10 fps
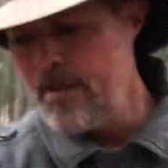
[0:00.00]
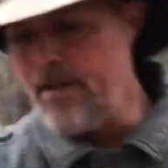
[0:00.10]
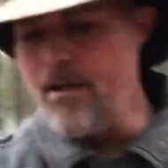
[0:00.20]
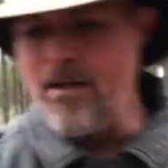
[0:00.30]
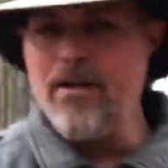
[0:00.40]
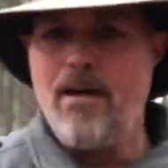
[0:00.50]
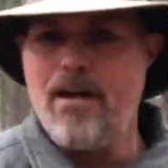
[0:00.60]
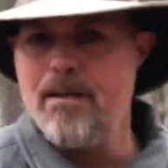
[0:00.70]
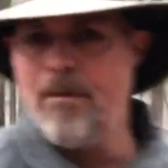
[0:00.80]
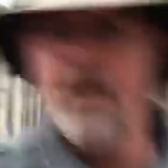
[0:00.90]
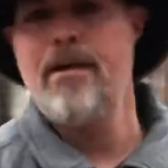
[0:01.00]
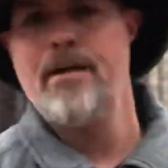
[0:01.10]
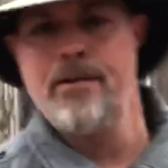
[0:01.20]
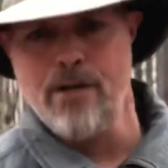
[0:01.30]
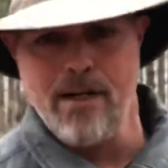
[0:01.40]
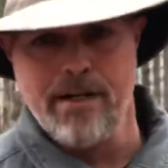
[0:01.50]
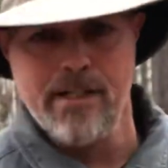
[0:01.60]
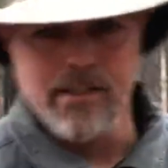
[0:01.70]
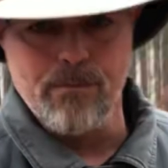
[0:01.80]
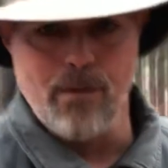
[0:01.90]
you know, here I am trying to
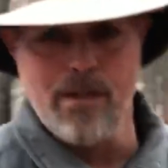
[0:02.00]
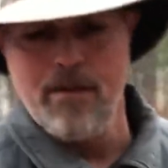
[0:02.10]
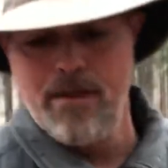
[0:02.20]
catch up with him.